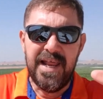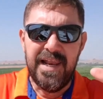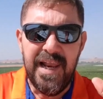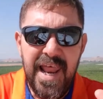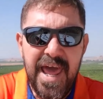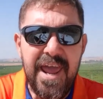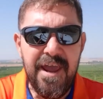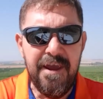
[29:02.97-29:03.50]

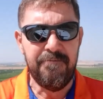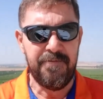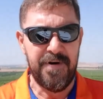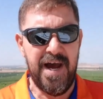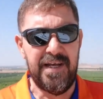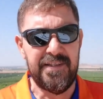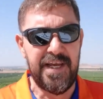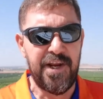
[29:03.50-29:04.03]
live
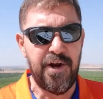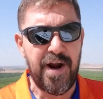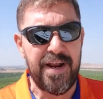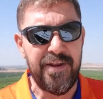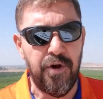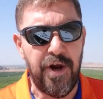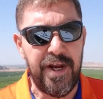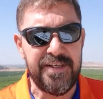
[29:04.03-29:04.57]
under your
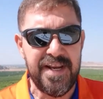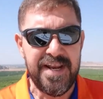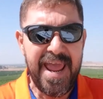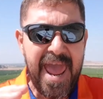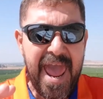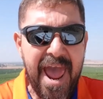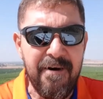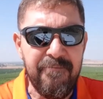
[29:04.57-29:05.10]
anointing
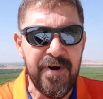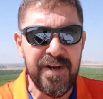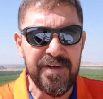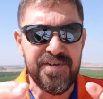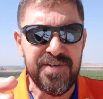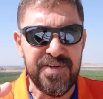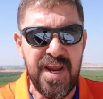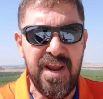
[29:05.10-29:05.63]
every
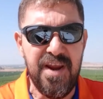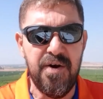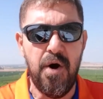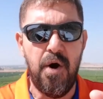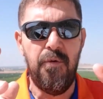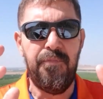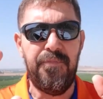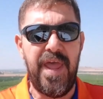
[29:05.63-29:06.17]

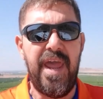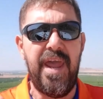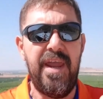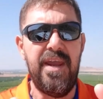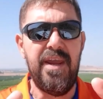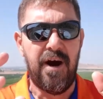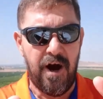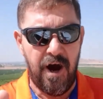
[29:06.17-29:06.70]
single
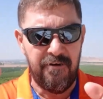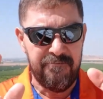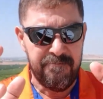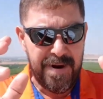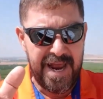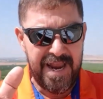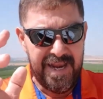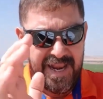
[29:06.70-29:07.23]
day of
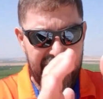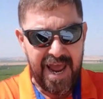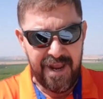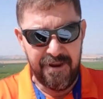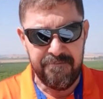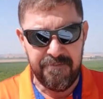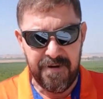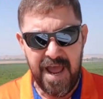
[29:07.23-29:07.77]
my
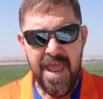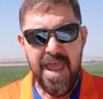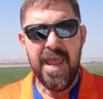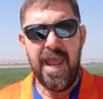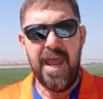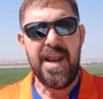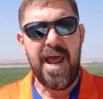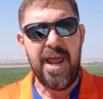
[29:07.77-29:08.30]
life.
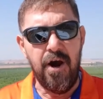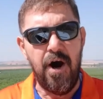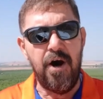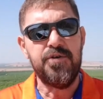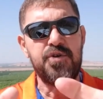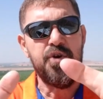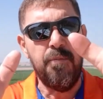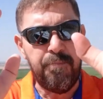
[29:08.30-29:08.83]
And I
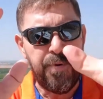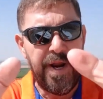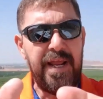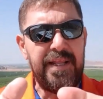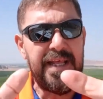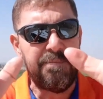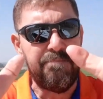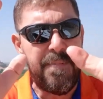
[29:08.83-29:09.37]
also pray
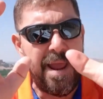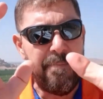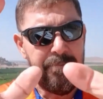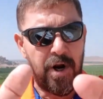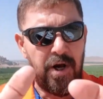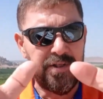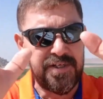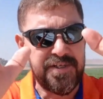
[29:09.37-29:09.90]
that my
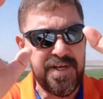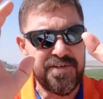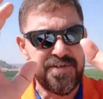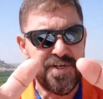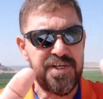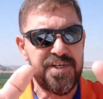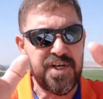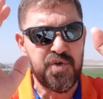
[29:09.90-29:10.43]
brothers and
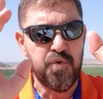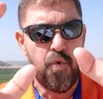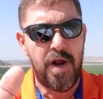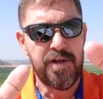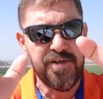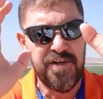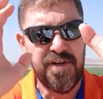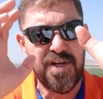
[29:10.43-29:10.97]
sisters
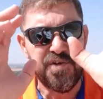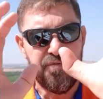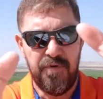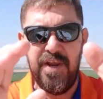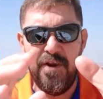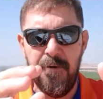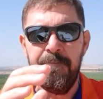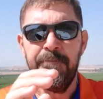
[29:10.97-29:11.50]
watching this
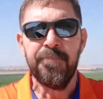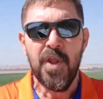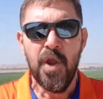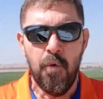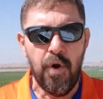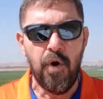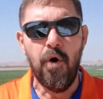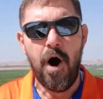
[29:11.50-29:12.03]
video
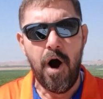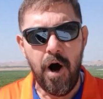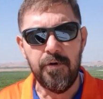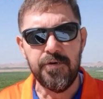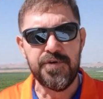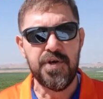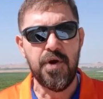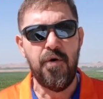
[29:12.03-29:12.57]
will
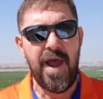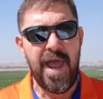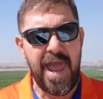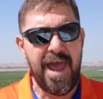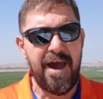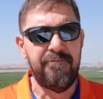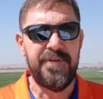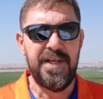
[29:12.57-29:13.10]
also
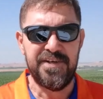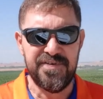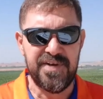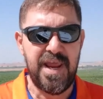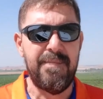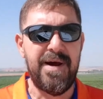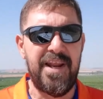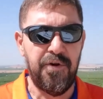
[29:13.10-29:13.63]
have the
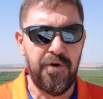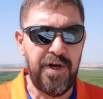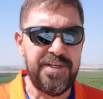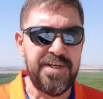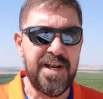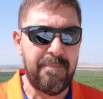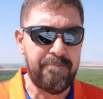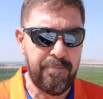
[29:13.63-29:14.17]
same
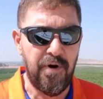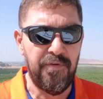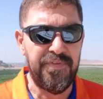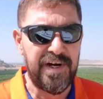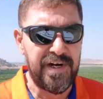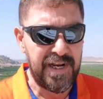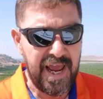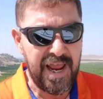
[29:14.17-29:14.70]
anointing upon
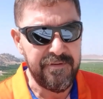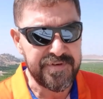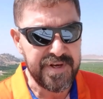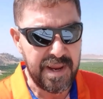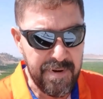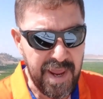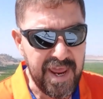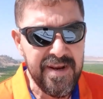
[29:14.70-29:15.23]
their lives.
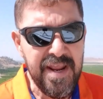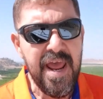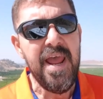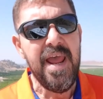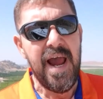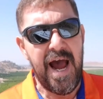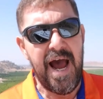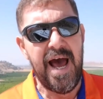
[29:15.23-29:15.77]
Amen.
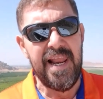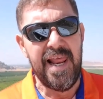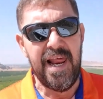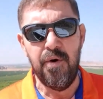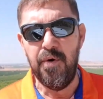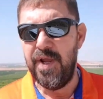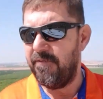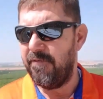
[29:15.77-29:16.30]

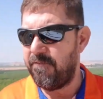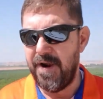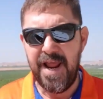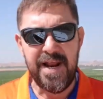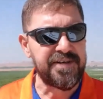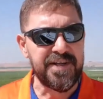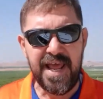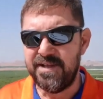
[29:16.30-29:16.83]
Hallelujah.
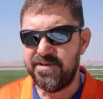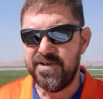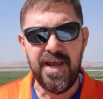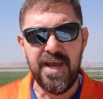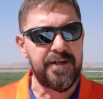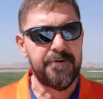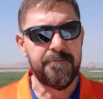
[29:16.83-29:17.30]
Friends, that's it.